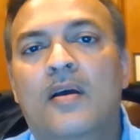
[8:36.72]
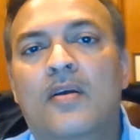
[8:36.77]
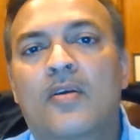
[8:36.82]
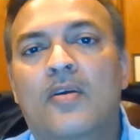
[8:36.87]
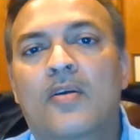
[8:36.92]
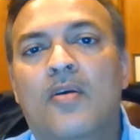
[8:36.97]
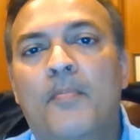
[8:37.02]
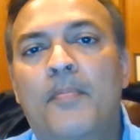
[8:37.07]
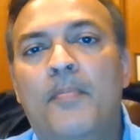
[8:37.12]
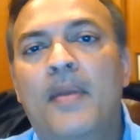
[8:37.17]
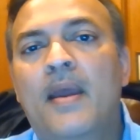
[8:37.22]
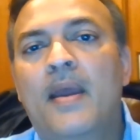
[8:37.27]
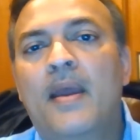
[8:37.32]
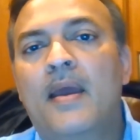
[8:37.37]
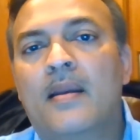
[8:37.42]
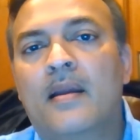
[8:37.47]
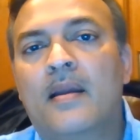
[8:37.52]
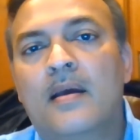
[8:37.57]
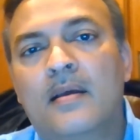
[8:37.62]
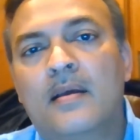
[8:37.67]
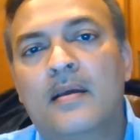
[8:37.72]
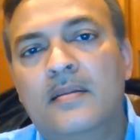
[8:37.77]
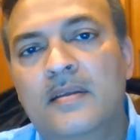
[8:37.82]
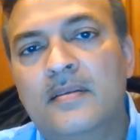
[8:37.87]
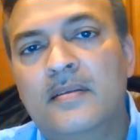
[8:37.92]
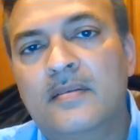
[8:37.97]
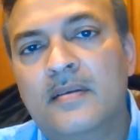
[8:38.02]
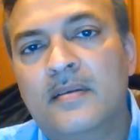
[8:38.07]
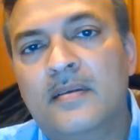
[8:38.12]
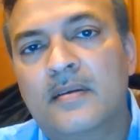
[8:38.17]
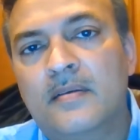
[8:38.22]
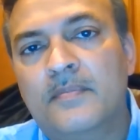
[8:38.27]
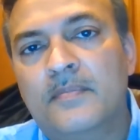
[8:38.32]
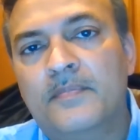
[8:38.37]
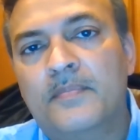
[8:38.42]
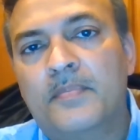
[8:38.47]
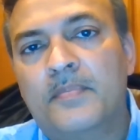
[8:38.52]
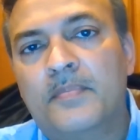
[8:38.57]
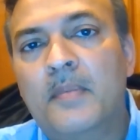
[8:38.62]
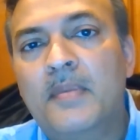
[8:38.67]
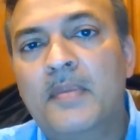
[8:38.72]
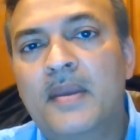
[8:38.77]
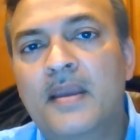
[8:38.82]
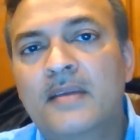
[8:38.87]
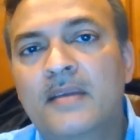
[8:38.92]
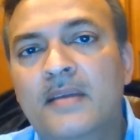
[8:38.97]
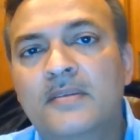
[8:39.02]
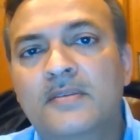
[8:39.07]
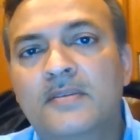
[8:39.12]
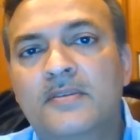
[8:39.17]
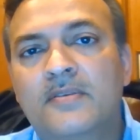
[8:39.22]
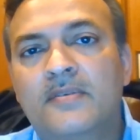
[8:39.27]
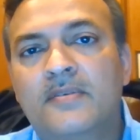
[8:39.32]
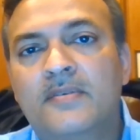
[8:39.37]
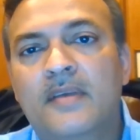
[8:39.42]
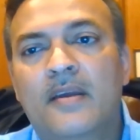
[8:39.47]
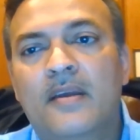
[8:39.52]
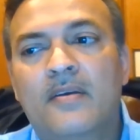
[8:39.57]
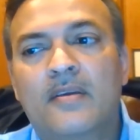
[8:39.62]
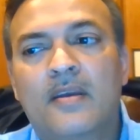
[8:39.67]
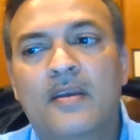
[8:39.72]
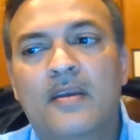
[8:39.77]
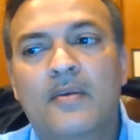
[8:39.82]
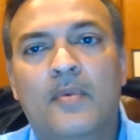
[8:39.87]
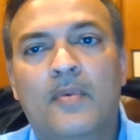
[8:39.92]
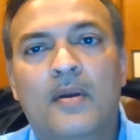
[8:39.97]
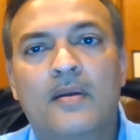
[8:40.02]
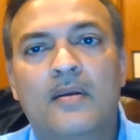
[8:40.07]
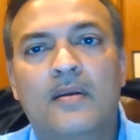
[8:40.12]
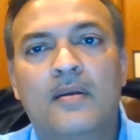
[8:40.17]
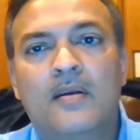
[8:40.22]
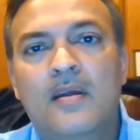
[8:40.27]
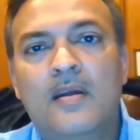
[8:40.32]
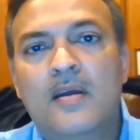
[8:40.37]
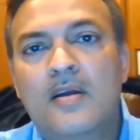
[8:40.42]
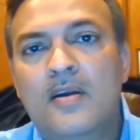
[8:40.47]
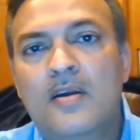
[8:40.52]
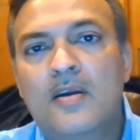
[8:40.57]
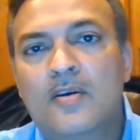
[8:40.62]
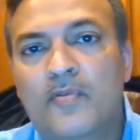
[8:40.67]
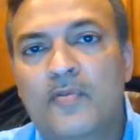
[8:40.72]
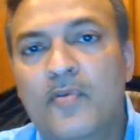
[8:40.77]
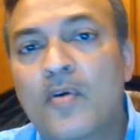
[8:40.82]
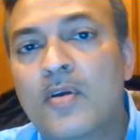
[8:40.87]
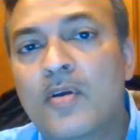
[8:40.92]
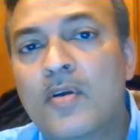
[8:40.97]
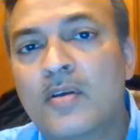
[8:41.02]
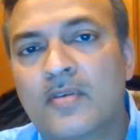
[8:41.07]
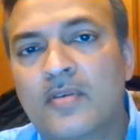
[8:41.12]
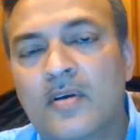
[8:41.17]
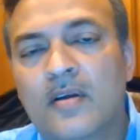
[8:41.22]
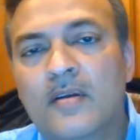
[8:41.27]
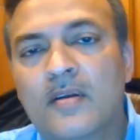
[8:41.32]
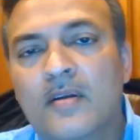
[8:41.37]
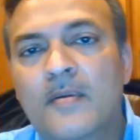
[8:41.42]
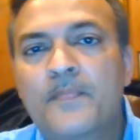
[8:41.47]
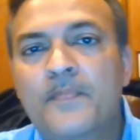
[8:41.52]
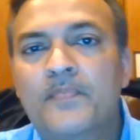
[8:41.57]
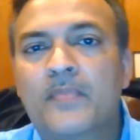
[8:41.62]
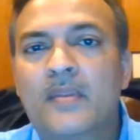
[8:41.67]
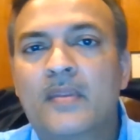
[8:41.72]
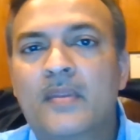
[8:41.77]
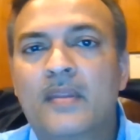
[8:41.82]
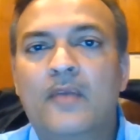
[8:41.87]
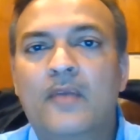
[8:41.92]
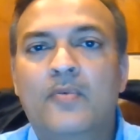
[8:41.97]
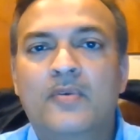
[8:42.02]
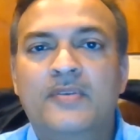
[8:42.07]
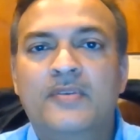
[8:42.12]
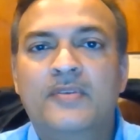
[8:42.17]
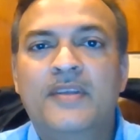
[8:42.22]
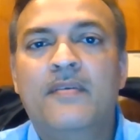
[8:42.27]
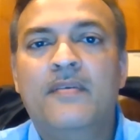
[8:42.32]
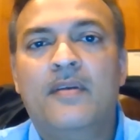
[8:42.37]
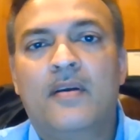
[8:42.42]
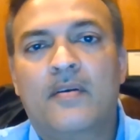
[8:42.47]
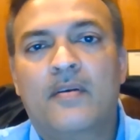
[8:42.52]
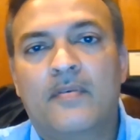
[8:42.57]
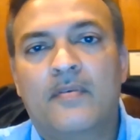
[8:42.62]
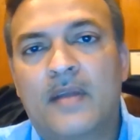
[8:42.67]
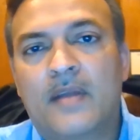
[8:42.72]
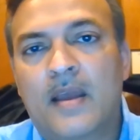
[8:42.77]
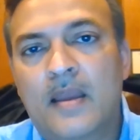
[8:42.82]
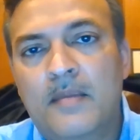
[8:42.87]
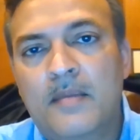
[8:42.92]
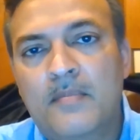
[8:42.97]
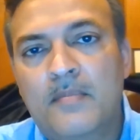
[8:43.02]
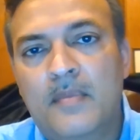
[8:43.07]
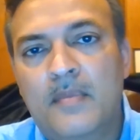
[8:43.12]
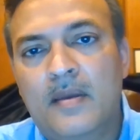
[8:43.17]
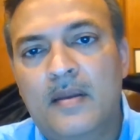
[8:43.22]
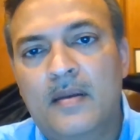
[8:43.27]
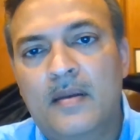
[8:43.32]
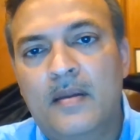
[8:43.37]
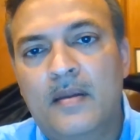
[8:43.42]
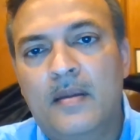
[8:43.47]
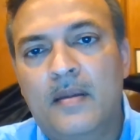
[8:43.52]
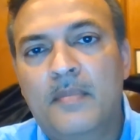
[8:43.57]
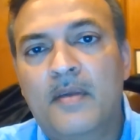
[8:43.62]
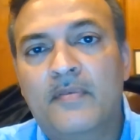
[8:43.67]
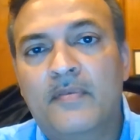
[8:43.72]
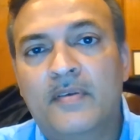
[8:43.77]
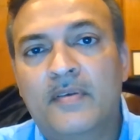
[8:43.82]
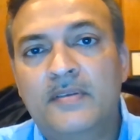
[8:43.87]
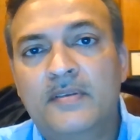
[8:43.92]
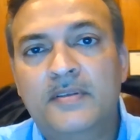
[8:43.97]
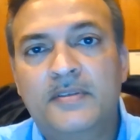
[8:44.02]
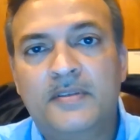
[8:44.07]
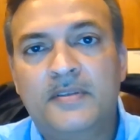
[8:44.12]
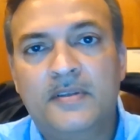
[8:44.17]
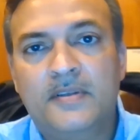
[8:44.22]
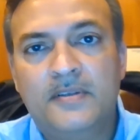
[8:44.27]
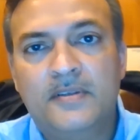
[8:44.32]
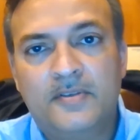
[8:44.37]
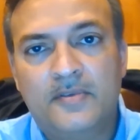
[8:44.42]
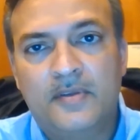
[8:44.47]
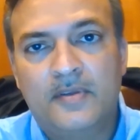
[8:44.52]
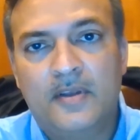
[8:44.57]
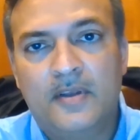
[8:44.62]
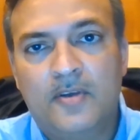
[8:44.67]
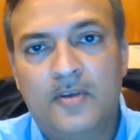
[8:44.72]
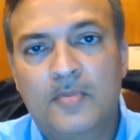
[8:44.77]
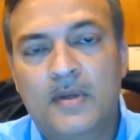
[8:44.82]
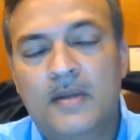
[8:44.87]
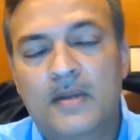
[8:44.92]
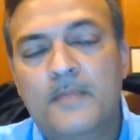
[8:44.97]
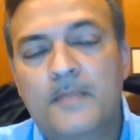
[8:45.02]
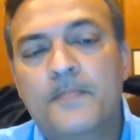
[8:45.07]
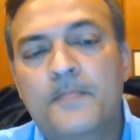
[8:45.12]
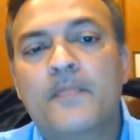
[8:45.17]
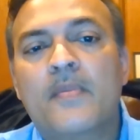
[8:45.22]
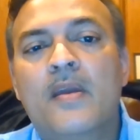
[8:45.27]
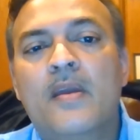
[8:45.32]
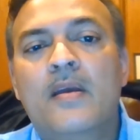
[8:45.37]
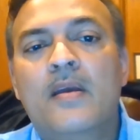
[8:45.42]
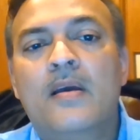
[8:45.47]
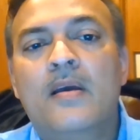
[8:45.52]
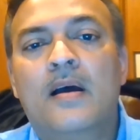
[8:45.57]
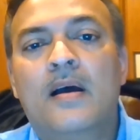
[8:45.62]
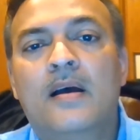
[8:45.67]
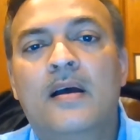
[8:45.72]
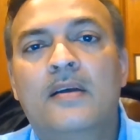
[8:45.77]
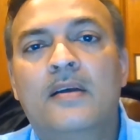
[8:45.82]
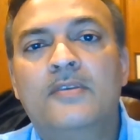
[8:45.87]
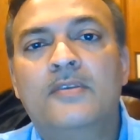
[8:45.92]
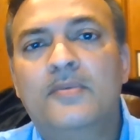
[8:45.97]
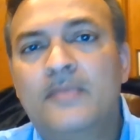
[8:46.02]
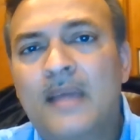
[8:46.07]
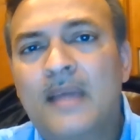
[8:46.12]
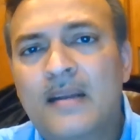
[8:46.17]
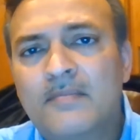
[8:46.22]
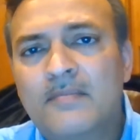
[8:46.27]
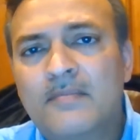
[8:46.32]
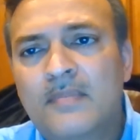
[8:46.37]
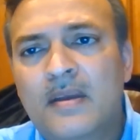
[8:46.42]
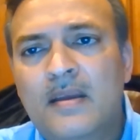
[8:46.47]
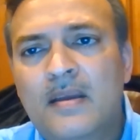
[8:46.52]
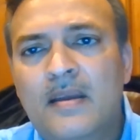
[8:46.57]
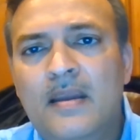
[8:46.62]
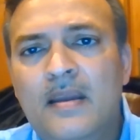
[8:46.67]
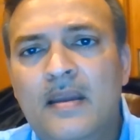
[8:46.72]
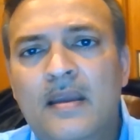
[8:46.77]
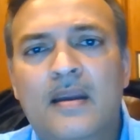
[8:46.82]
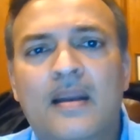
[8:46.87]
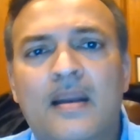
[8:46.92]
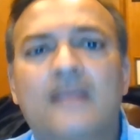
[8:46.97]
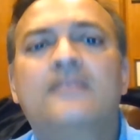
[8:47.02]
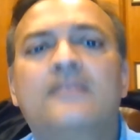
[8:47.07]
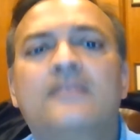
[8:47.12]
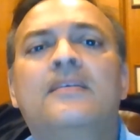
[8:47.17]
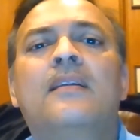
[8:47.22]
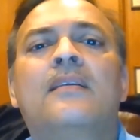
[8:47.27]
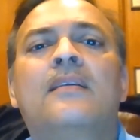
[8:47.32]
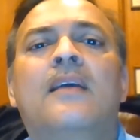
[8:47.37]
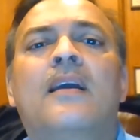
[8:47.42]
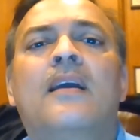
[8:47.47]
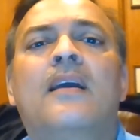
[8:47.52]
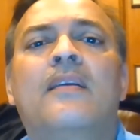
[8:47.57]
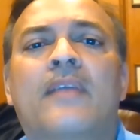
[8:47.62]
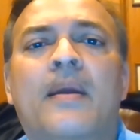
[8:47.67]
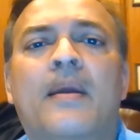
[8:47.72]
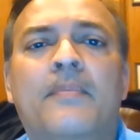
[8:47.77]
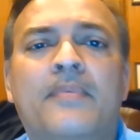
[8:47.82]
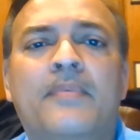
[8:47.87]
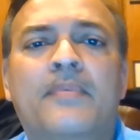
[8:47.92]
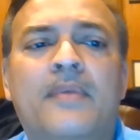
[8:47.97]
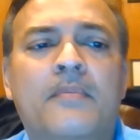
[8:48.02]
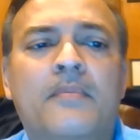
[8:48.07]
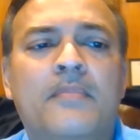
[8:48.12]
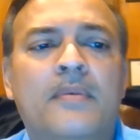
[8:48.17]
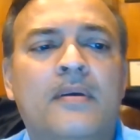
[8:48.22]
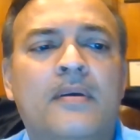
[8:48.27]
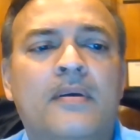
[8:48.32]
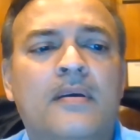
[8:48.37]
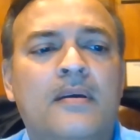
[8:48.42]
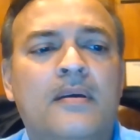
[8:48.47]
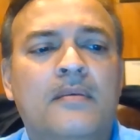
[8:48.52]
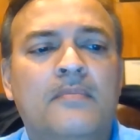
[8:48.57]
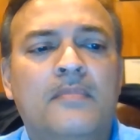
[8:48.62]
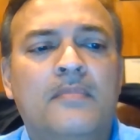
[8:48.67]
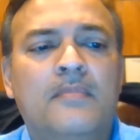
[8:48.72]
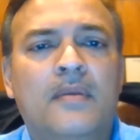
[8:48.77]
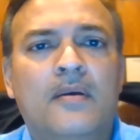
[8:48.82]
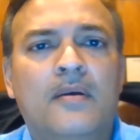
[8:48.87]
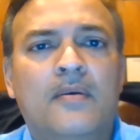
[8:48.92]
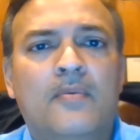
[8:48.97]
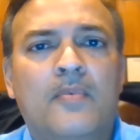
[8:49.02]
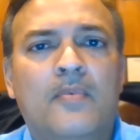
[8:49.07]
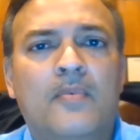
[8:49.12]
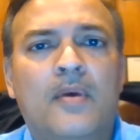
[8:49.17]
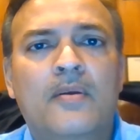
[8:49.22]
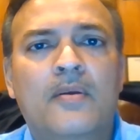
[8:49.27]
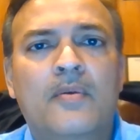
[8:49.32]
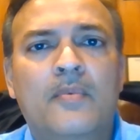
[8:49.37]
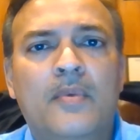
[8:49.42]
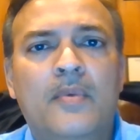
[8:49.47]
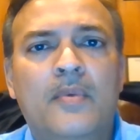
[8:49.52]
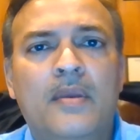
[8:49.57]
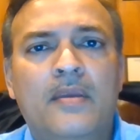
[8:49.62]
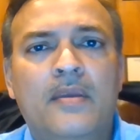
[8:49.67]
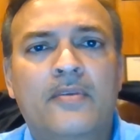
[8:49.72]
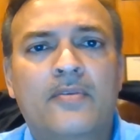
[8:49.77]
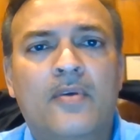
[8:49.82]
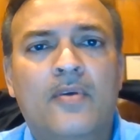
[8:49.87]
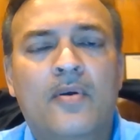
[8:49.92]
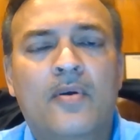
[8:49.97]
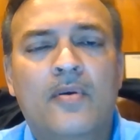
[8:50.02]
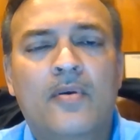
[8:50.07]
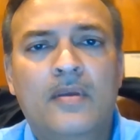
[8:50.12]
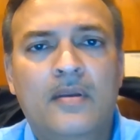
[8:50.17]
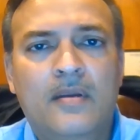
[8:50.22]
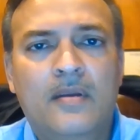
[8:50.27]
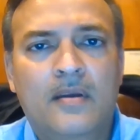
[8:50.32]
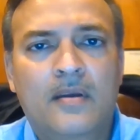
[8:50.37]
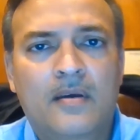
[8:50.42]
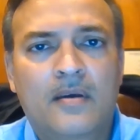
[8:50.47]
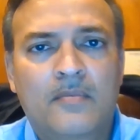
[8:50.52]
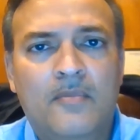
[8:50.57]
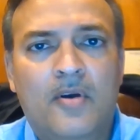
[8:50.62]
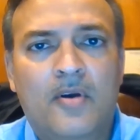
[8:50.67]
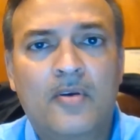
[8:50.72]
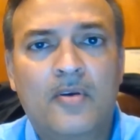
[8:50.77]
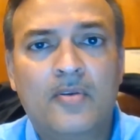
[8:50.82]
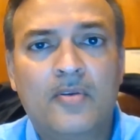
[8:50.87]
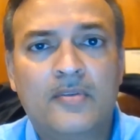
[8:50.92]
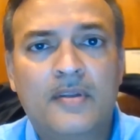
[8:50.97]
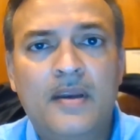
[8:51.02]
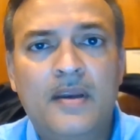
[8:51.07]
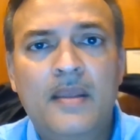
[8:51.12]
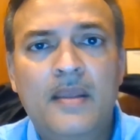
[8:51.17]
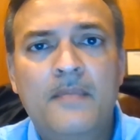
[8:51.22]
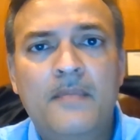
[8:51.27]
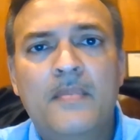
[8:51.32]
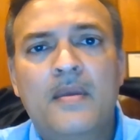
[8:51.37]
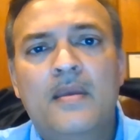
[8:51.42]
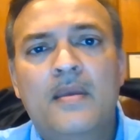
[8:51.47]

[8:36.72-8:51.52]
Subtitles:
compare these publications to say, okay, what to focus on, that would save a lot of time and be of assistance to the human. So that, in a nutshell, kind of wraps up what we saw in Module 3.